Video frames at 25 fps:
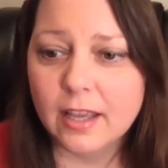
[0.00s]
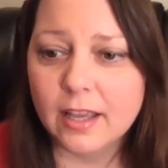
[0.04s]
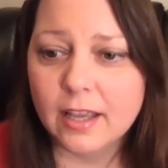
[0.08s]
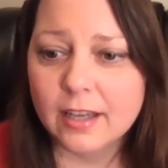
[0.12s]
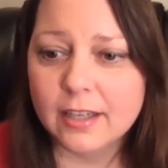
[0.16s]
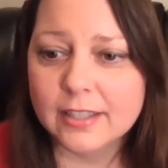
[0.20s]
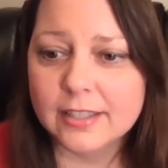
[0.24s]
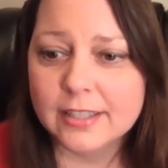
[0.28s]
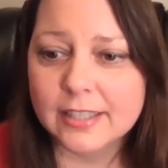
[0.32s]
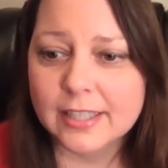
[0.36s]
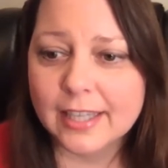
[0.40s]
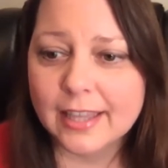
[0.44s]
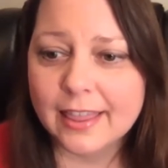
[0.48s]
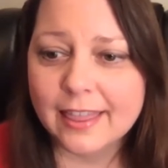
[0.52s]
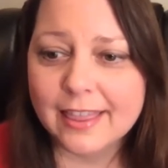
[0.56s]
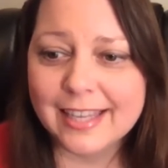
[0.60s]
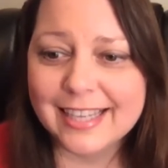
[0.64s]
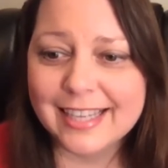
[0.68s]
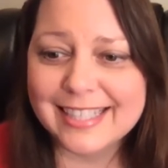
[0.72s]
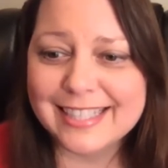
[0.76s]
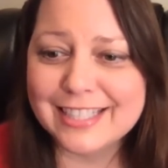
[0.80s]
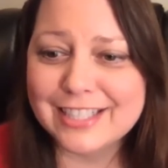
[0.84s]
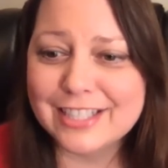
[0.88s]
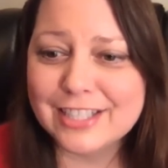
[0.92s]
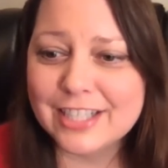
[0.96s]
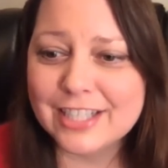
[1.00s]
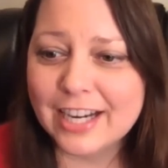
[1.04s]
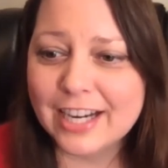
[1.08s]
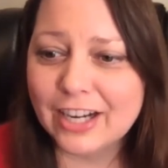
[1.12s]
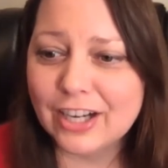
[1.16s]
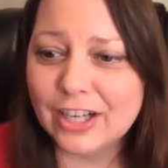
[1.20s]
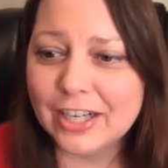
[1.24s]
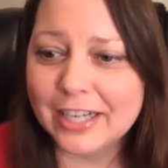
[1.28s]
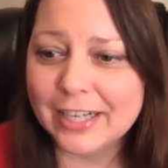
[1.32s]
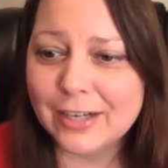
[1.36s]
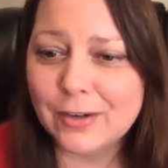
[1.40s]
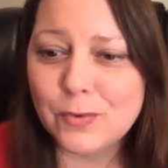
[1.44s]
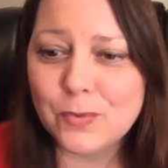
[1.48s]
because I think
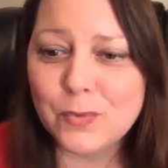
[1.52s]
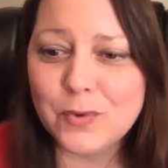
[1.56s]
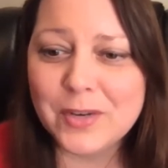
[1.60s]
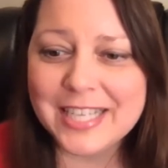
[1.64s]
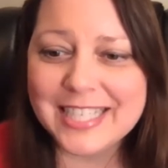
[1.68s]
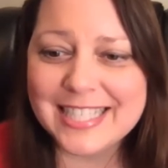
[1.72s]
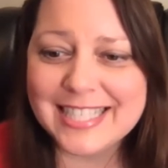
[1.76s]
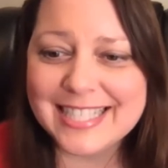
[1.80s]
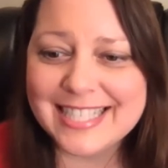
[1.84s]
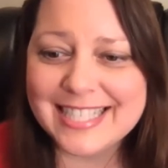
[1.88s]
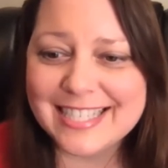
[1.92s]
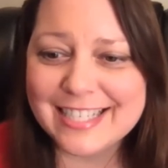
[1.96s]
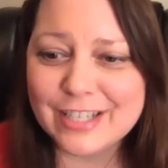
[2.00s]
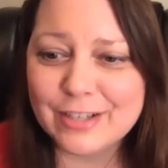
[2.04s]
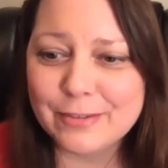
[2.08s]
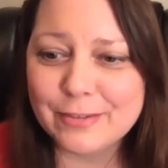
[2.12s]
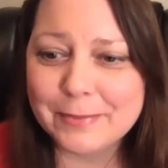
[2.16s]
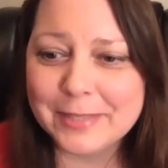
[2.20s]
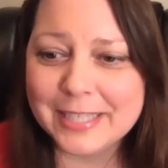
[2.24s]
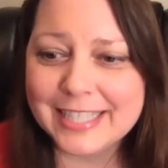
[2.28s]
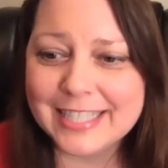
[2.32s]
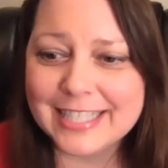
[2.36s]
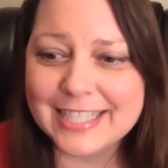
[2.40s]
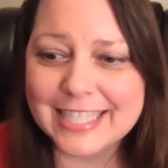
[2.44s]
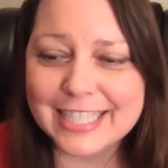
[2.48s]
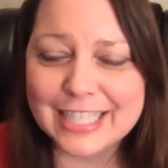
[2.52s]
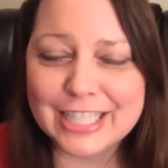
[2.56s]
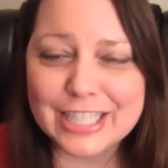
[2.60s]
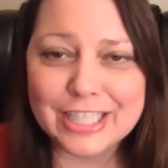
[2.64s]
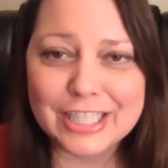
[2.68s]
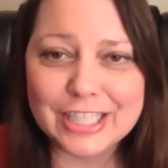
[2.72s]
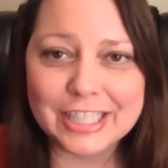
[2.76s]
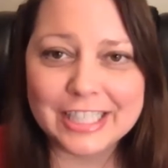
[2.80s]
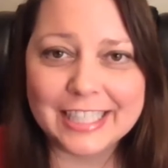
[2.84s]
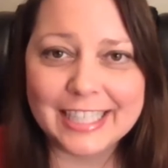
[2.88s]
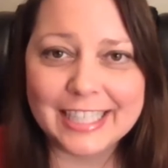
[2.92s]
sharing wisdom is a good